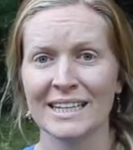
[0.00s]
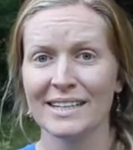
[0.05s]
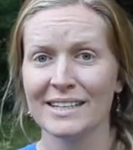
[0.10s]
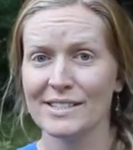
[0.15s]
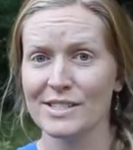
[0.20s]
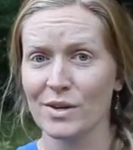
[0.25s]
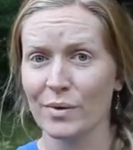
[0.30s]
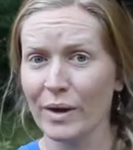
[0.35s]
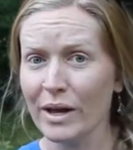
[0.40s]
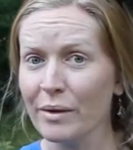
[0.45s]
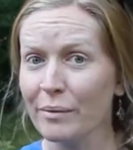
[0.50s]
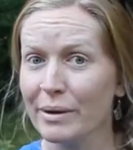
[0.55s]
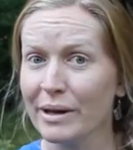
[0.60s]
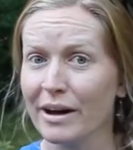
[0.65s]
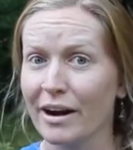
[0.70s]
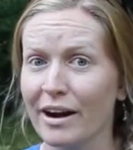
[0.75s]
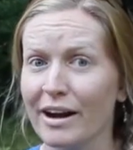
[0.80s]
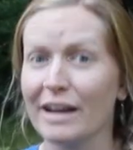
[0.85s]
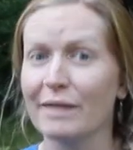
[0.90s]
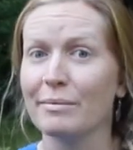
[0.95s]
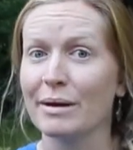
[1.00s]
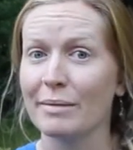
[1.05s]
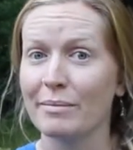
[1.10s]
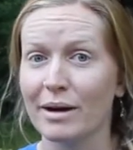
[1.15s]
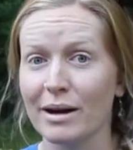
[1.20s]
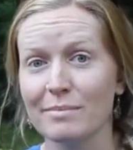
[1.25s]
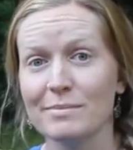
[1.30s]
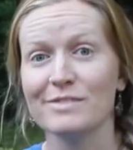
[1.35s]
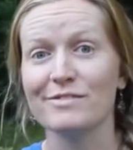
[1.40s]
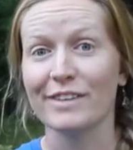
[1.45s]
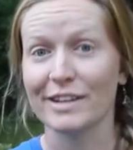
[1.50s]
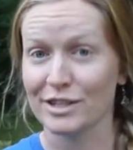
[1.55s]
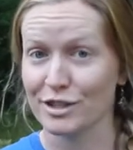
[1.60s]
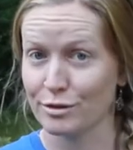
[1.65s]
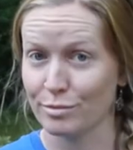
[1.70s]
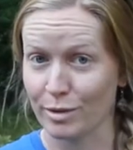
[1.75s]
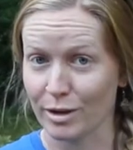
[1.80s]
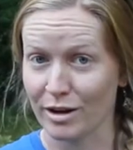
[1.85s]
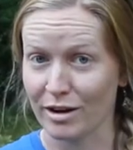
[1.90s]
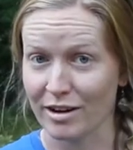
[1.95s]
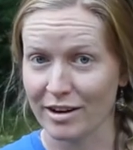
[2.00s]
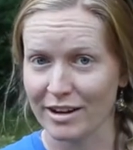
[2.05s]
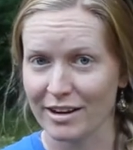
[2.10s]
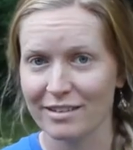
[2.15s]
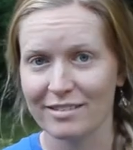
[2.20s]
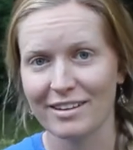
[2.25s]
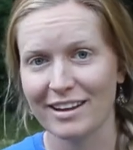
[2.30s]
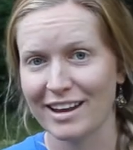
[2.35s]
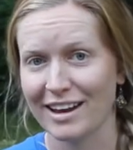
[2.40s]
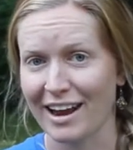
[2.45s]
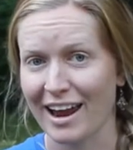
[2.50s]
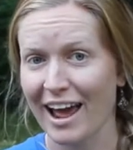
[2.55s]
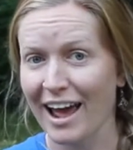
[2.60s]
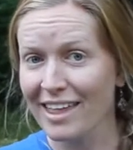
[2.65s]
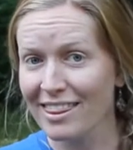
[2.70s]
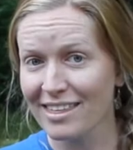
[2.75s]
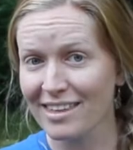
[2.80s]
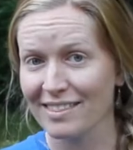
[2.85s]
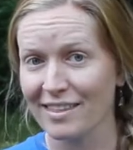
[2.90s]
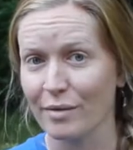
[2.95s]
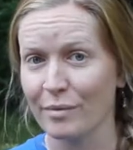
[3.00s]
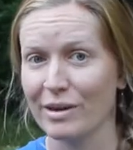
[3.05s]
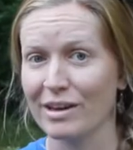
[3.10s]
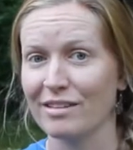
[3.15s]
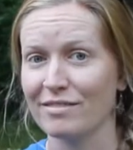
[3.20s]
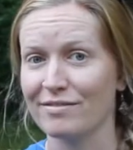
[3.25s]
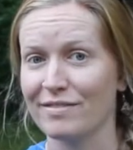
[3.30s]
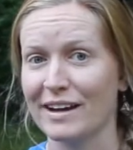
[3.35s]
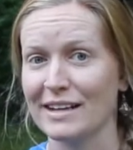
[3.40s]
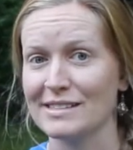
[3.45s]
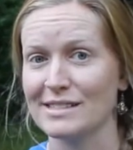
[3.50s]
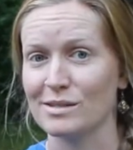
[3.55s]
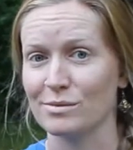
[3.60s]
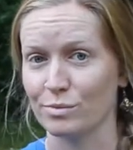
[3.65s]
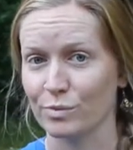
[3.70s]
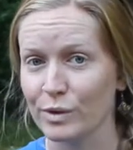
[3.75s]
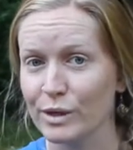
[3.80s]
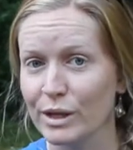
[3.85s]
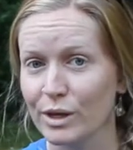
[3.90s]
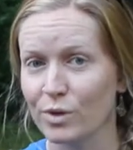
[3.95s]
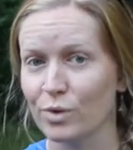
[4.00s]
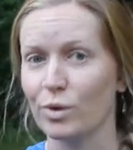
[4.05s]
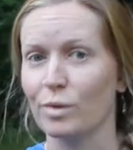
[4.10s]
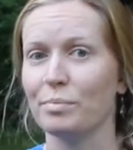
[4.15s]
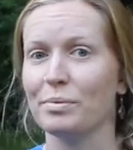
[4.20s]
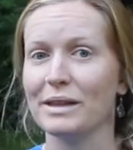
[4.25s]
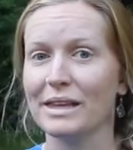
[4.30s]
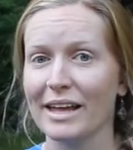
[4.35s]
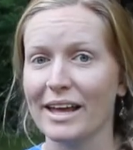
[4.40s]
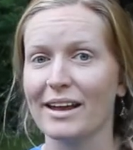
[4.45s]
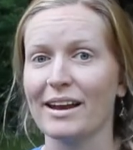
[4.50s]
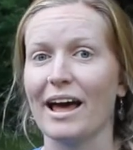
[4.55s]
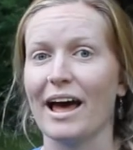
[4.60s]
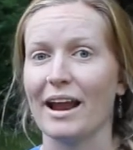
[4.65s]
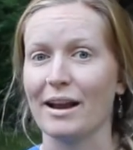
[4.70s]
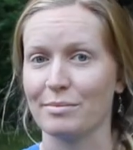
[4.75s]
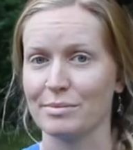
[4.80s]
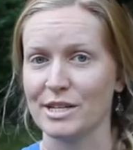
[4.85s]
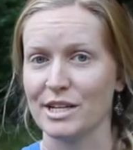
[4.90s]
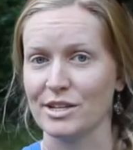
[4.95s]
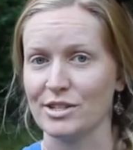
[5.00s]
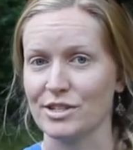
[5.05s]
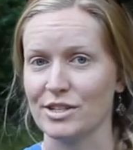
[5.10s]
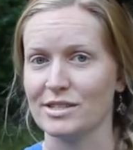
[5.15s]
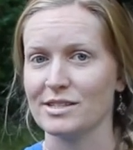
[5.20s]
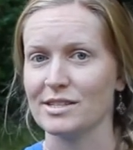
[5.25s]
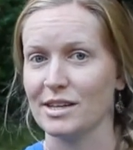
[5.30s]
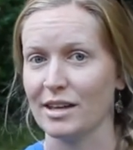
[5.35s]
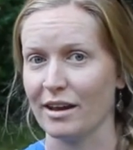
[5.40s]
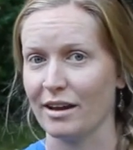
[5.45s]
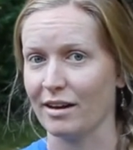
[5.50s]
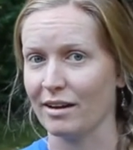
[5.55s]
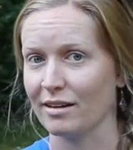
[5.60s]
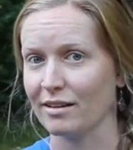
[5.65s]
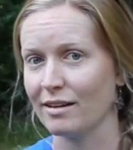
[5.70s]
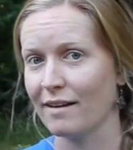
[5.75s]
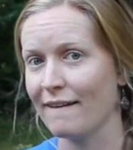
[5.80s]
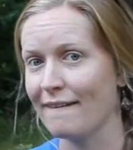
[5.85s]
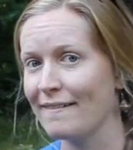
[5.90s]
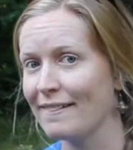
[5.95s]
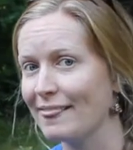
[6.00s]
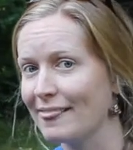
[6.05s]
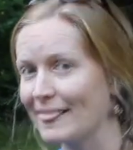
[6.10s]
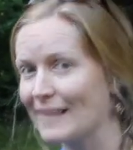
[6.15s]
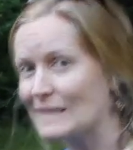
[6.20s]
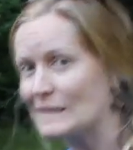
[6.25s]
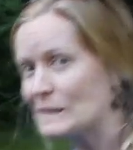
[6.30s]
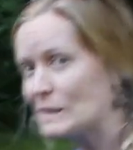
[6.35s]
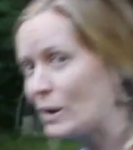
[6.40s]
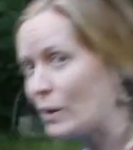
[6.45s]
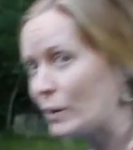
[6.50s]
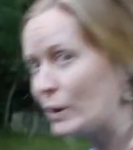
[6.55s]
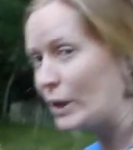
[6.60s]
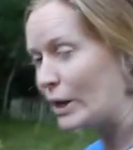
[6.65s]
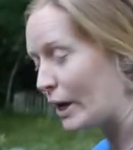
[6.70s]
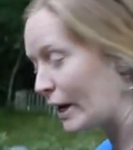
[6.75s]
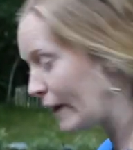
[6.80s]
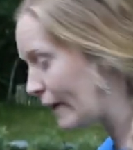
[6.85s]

So here we are in my mom's vegetable garden, and I think that we can find some really cool plant adaptations here. Let's go look.